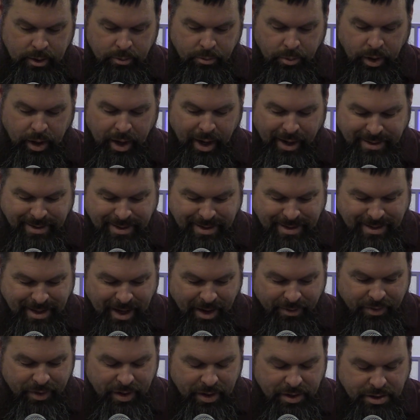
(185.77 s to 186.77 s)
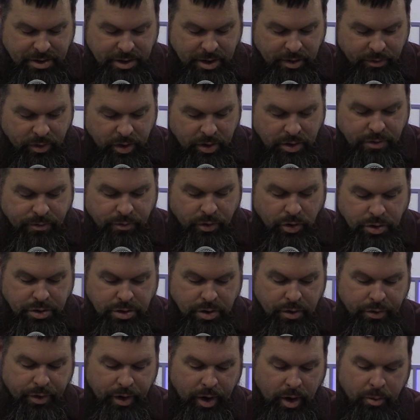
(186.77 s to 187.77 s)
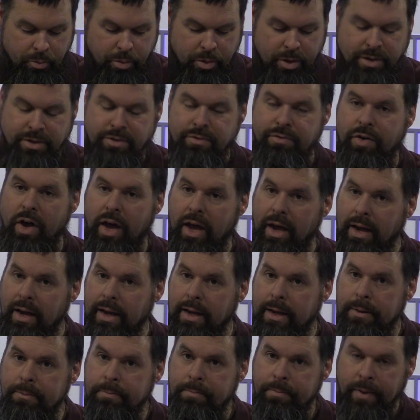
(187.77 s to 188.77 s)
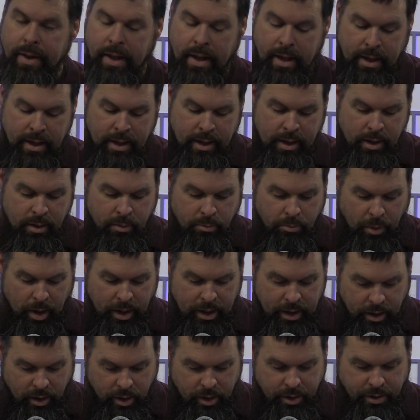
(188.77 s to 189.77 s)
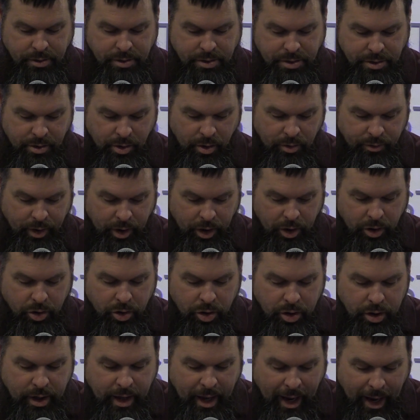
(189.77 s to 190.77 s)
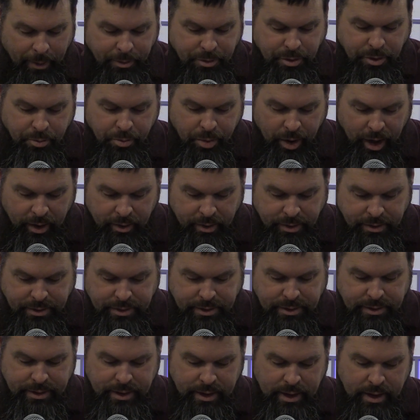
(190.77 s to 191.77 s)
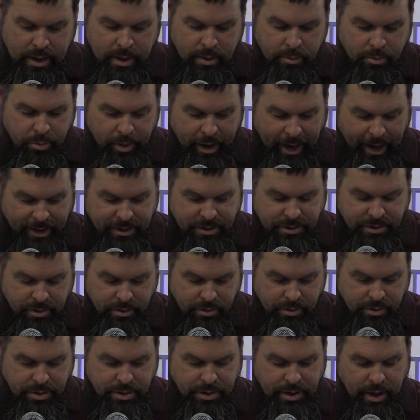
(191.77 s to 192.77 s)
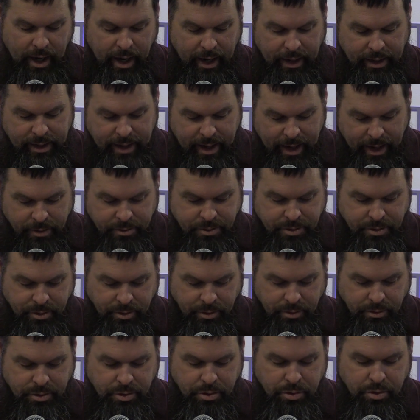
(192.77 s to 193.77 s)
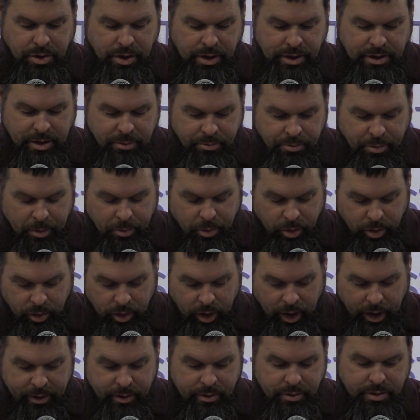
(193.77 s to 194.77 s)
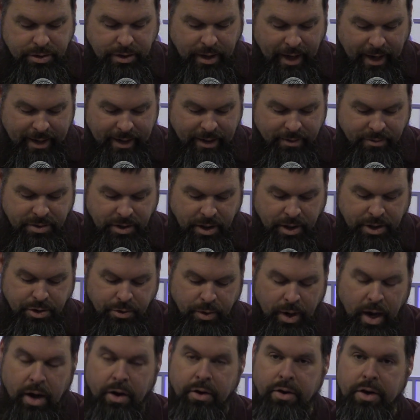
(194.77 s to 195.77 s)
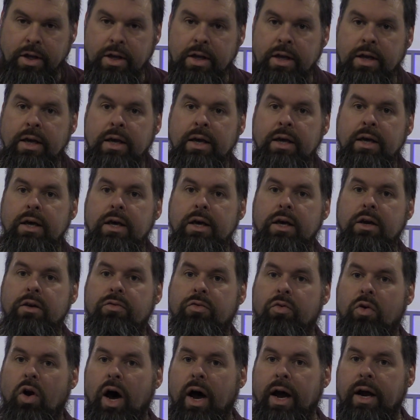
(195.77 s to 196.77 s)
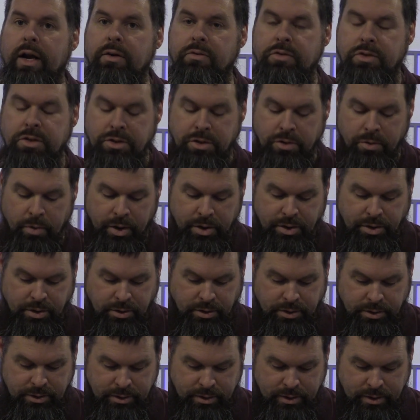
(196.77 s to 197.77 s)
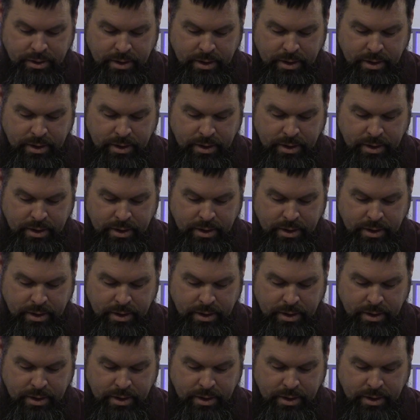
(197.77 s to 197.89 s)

Because its definition of conversion therapy is vague, many are concerned that it could capture parents, pastors, and counselors who teach a biblical understanding of sexuality in a variety of situations.